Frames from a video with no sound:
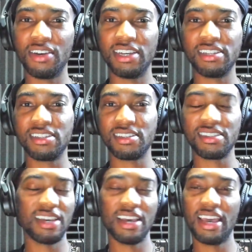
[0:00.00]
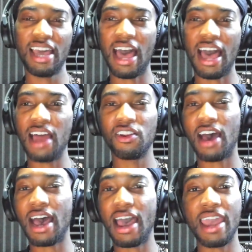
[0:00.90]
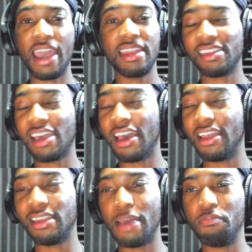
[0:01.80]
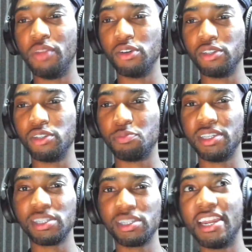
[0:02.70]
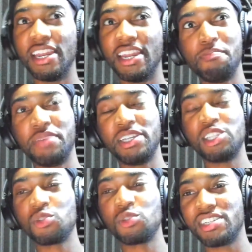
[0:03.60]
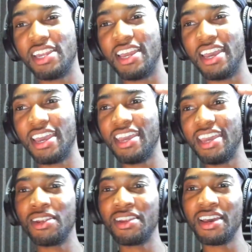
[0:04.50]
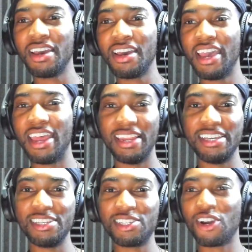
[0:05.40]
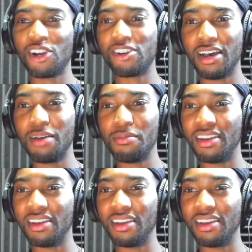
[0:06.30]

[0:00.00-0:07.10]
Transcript: It just, I don't know. I hated that those beat switch, and then it beat switched in the end, and he starts humming,